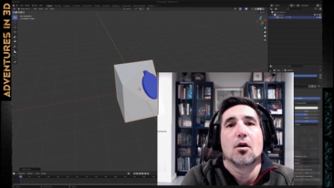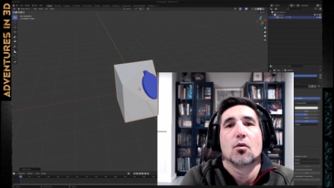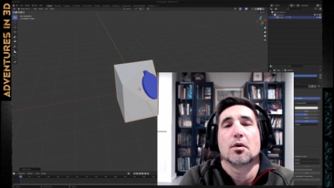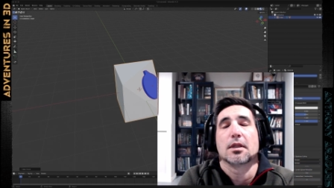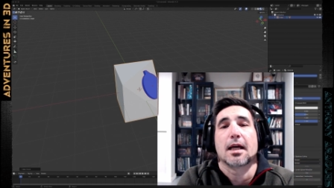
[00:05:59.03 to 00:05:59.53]

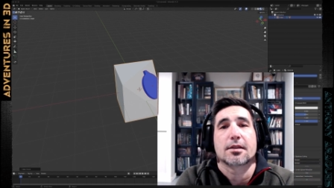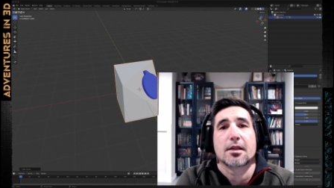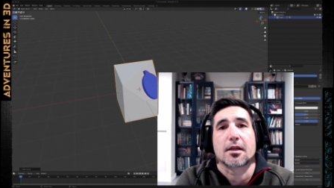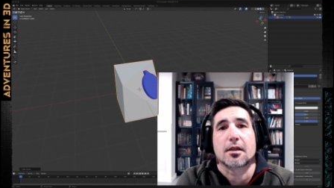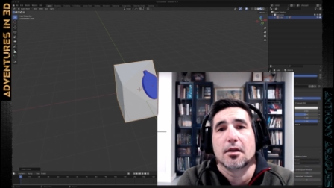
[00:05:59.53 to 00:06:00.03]
One last
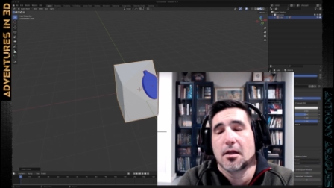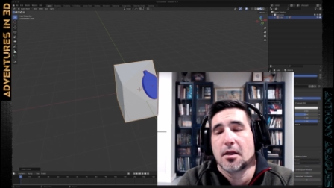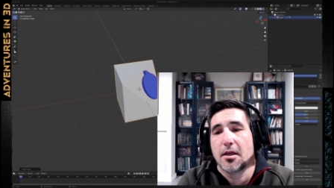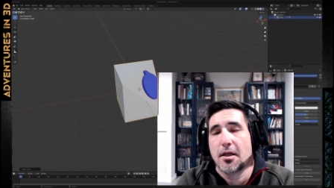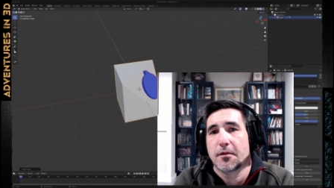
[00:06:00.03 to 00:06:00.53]
thing,
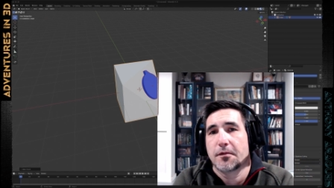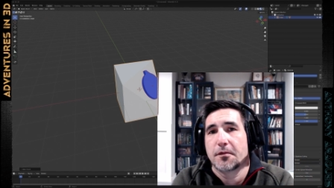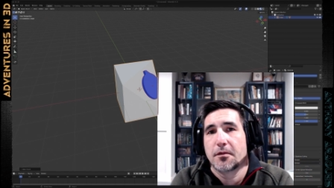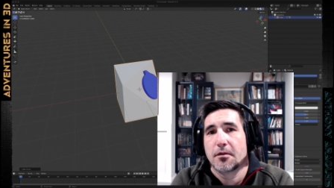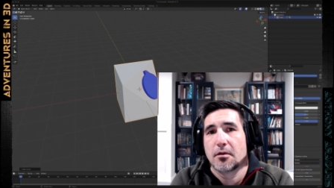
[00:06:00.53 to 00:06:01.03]

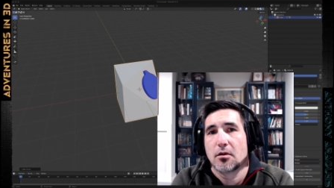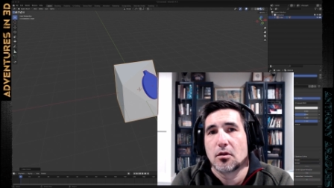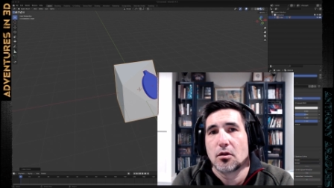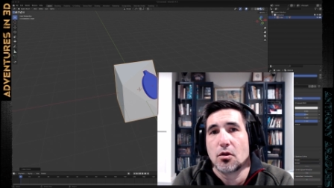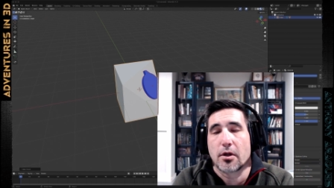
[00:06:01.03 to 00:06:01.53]
if
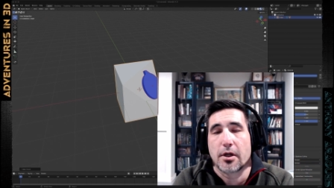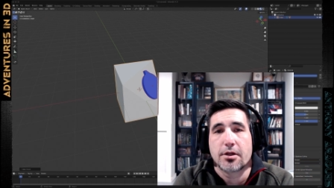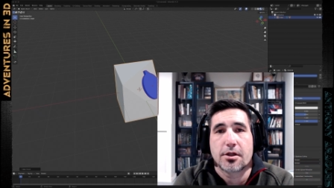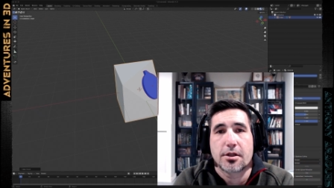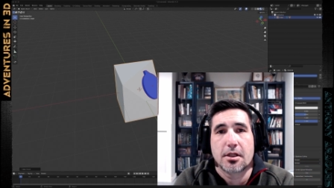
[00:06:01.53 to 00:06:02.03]
you are
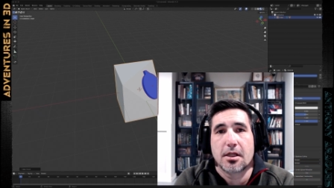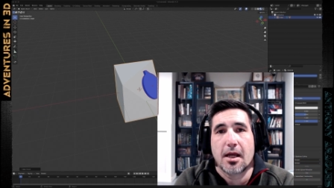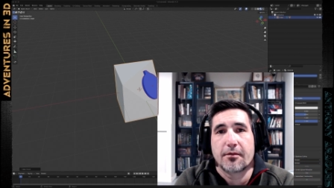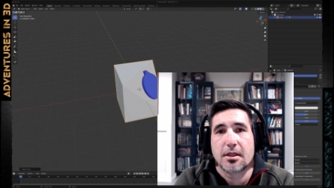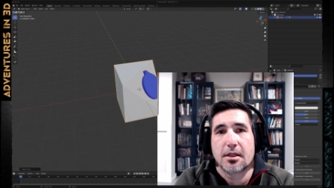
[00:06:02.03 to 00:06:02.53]
interested in having